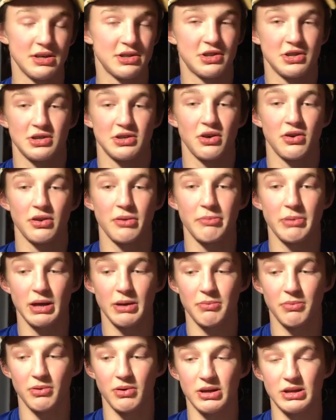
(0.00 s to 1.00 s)
It's just all the
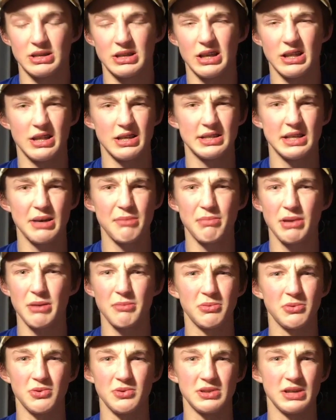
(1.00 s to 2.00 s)
people. It's the same
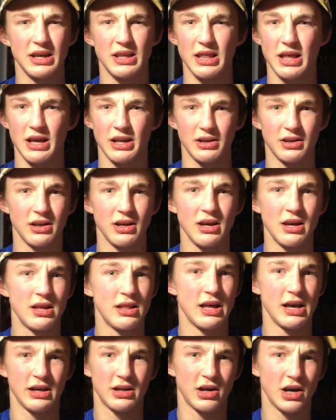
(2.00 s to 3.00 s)
people who say
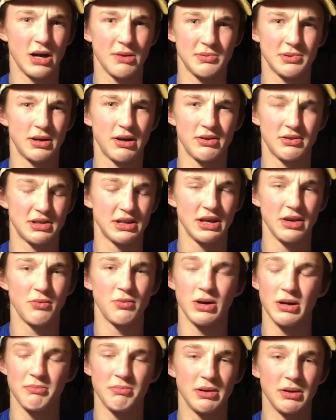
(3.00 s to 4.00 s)
that cops are out to get
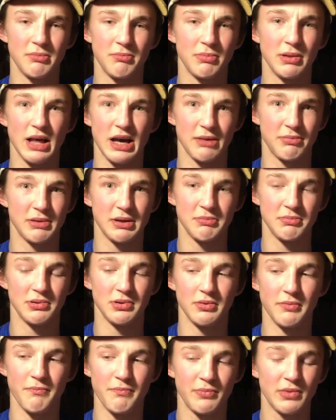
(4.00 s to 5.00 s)
black
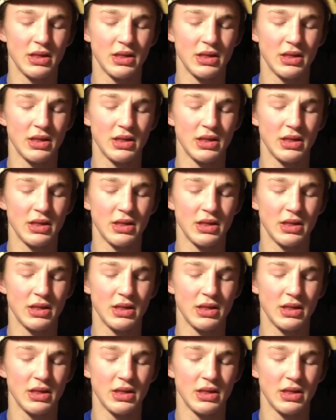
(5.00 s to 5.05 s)
people.